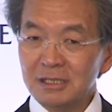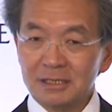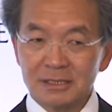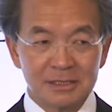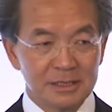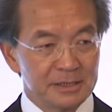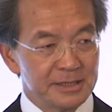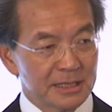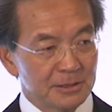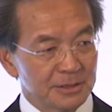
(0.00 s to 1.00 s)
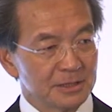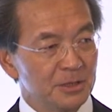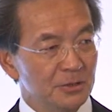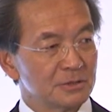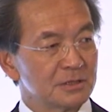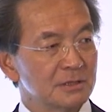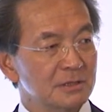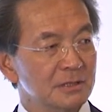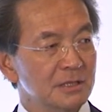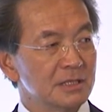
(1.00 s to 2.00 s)
since taking on the post,
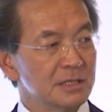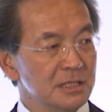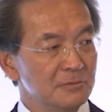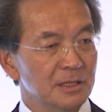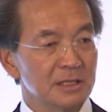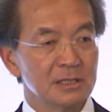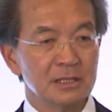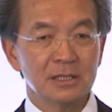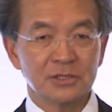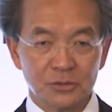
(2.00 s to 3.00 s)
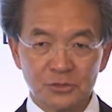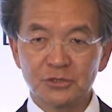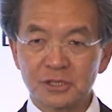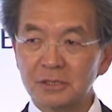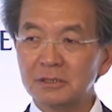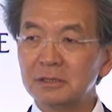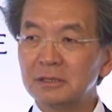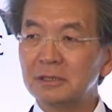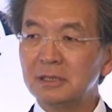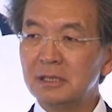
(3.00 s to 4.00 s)
C.Y. soldiers on,
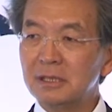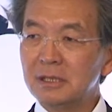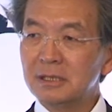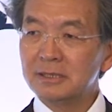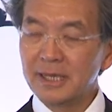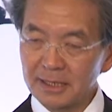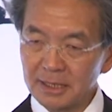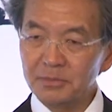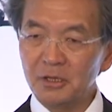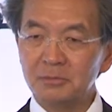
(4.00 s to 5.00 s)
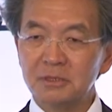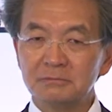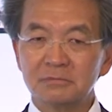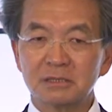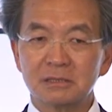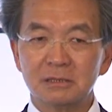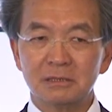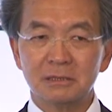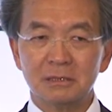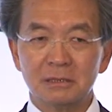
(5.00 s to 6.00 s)
tackling problems
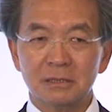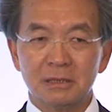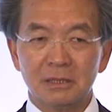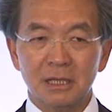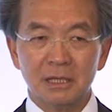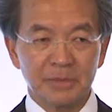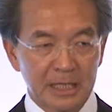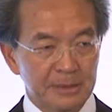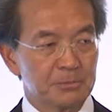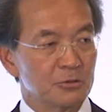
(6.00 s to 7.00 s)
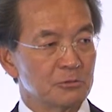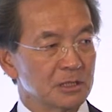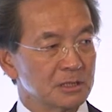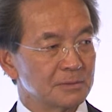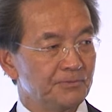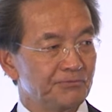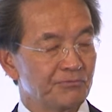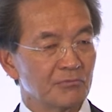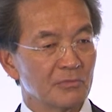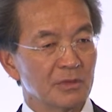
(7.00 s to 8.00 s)
and making progress.
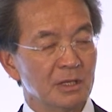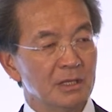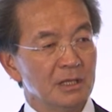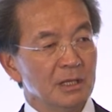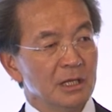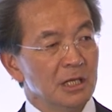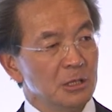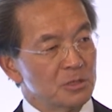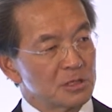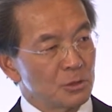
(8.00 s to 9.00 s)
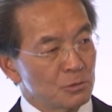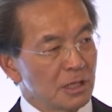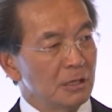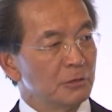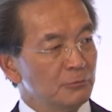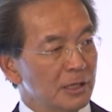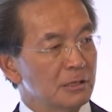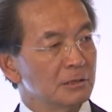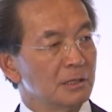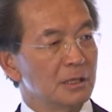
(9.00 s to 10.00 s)
He must go down on
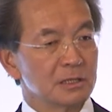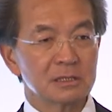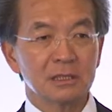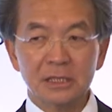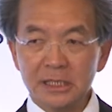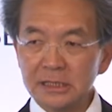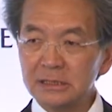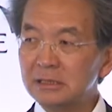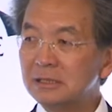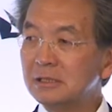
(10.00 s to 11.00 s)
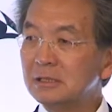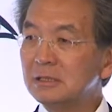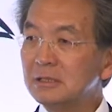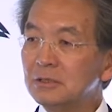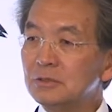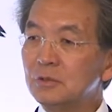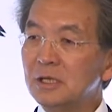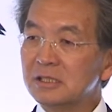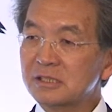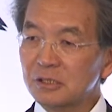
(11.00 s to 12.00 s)
record as a leader who
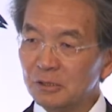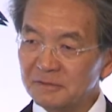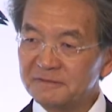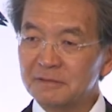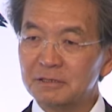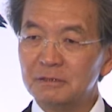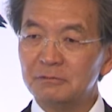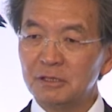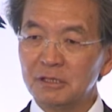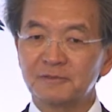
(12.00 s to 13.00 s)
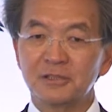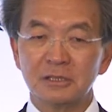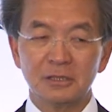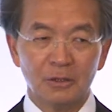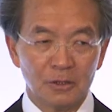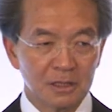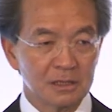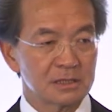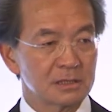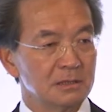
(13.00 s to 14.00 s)
has solved one of the
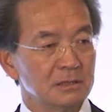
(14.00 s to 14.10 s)
longest